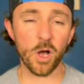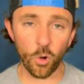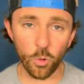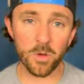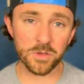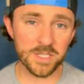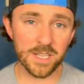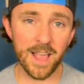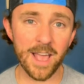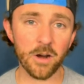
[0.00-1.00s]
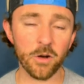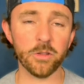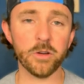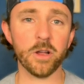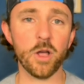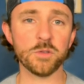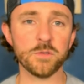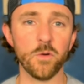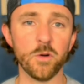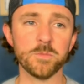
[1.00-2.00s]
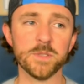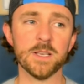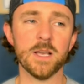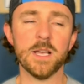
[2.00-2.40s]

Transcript: almost did that earlier in Coach Forbes'